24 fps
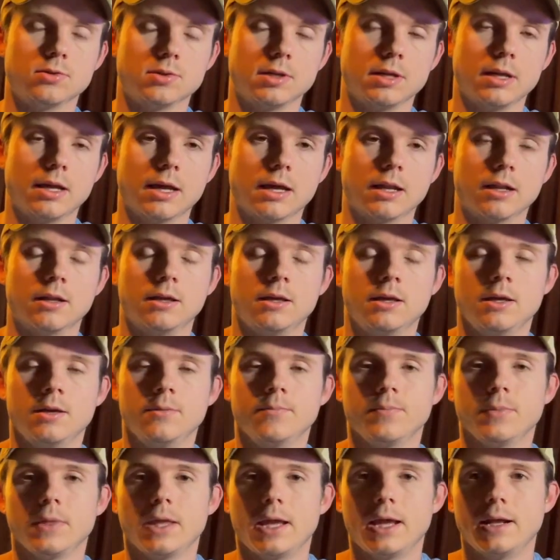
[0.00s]
again.
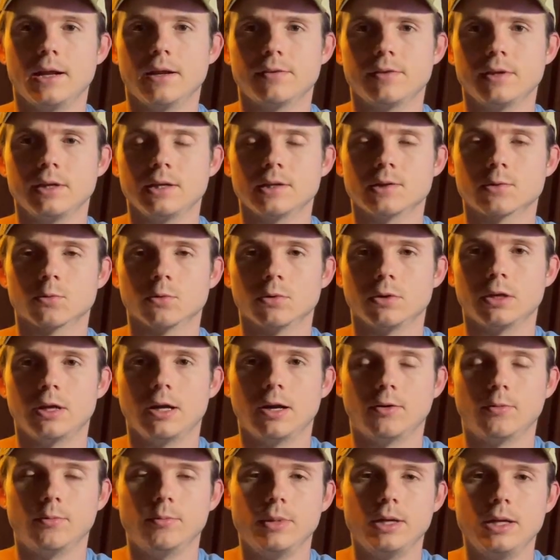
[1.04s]
And I think it really
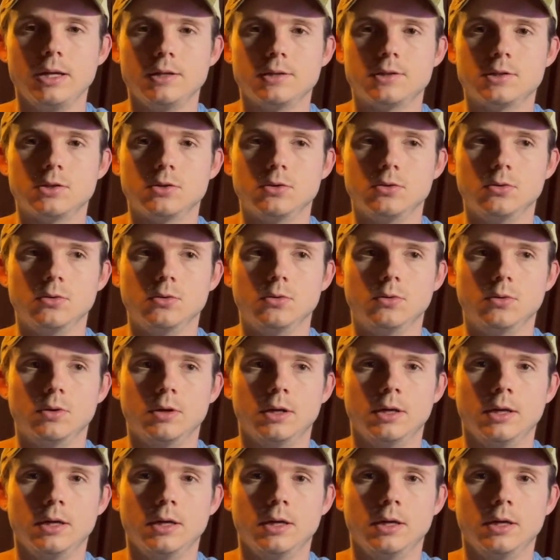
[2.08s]
helped me to